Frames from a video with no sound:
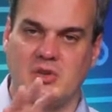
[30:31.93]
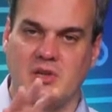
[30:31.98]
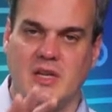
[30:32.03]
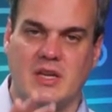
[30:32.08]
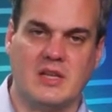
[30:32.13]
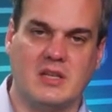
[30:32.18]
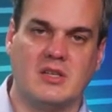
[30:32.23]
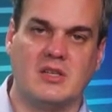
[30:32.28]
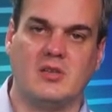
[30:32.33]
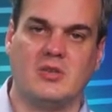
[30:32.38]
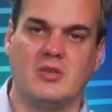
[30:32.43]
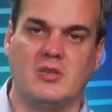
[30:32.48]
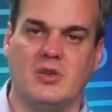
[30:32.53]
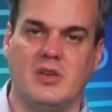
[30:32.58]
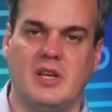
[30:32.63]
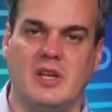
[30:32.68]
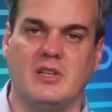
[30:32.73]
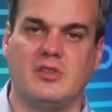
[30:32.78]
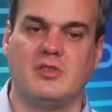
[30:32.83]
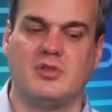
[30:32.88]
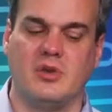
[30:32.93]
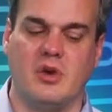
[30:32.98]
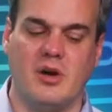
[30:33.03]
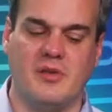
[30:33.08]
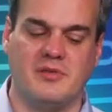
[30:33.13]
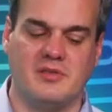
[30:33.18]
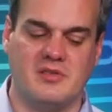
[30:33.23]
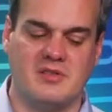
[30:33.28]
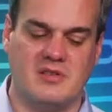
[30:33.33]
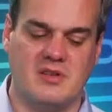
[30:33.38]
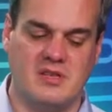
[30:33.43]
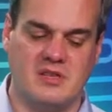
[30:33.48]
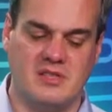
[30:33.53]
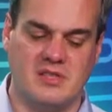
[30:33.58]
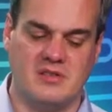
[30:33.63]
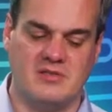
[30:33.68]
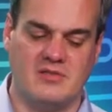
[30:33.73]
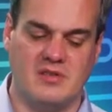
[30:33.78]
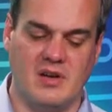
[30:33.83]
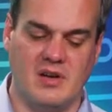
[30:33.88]
that it can connect to Office
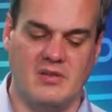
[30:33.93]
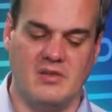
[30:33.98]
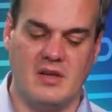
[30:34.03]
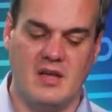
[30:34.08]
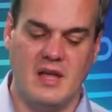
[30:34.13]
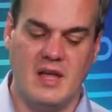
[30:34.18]
365.